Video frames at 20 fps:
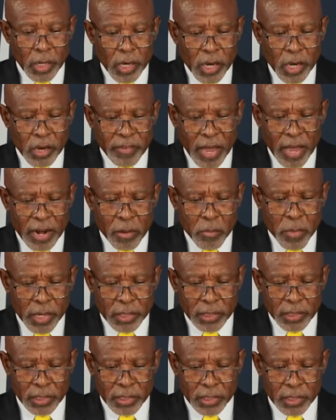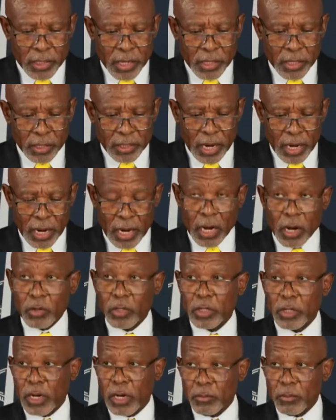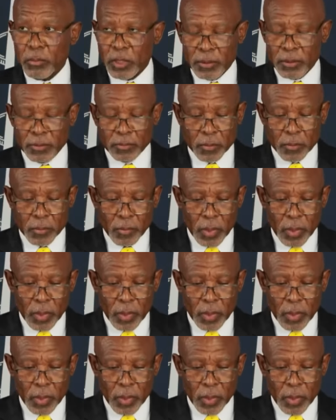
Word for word: Given mixed data outcomes,